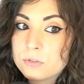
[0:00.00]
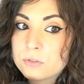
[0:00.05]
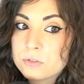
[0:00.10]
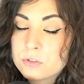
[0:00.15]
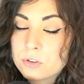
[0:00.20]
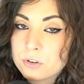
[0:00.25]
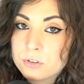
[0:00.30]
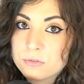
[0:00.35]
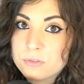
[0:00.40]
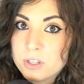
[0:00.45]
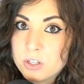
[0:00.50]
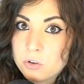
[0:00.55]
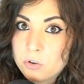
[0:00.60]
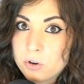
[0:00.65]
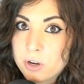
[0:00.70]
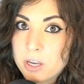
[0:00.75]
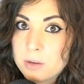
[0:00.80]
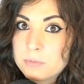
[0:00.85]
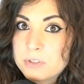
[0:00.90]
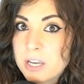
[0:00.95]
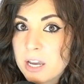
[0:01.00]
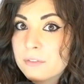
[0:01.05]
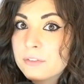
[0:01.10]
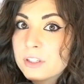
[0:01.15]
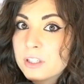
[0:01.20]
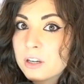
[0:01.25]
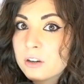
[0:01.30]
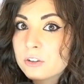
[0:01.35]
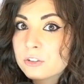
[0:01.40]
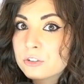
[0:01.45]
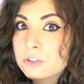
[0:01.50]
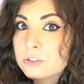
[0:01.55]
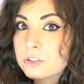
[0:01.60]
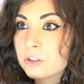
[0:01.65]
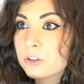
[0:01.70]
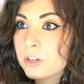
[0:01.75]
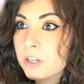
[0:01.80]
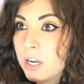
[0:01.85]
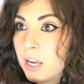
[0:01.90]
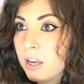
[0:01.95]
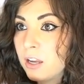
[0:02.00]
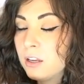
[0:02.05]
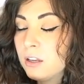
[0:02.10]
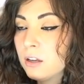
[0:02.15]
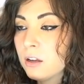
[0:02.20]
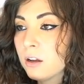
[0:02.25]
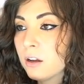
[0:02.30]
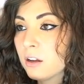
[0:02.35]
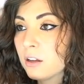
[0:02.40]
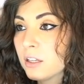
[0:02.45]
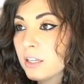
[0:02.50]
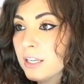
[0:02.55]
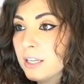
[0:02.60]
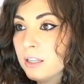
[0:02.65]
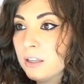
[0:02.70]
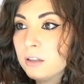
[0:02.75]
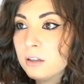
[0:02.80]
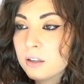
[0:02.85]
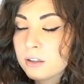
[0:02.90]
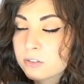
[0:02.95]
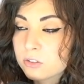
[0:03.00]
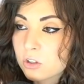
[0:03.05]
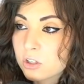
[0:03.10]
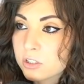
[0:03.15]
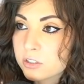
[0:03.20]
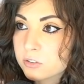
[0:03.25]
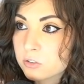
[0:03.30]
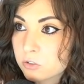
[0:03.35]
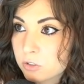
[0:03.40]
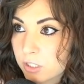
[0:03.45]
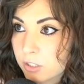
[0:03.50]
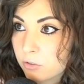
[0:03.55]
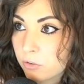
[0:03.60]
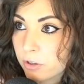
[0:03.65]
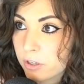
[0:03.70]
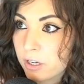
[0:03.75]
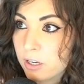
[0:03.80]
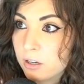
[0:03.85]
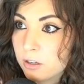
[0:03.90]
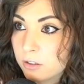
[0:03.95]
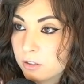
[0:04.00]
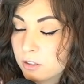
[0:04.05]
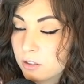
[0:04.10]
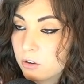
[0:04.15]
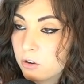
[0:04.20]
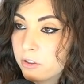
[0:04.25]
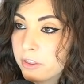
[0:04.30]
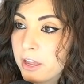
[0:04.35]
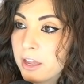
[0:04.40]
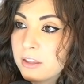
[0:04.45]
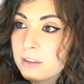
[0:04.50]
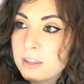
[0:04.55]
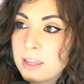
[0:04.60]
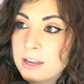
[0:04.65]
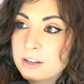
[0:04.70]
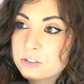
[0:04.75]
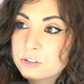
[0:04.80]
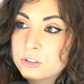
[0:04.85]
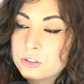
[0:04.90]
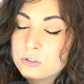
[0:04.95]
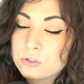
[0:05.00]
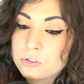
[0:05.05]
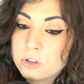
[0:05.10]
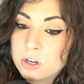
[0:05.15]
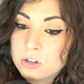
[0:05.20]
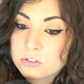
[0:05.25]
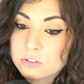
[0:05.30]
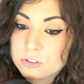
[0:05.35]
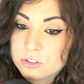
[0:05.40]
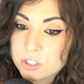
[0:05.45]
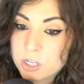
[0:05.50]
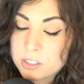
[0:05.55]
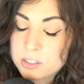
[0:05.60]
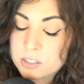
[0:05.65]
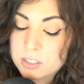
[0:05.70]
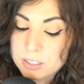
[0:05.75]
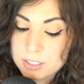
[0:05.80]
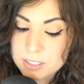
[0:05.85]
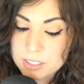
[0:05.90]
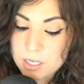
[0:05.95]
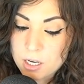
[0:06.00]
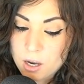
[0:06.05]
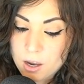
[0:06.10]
certain video games having characters that are gay in it, as long as it's like organic and all that, and they actually do the character justice.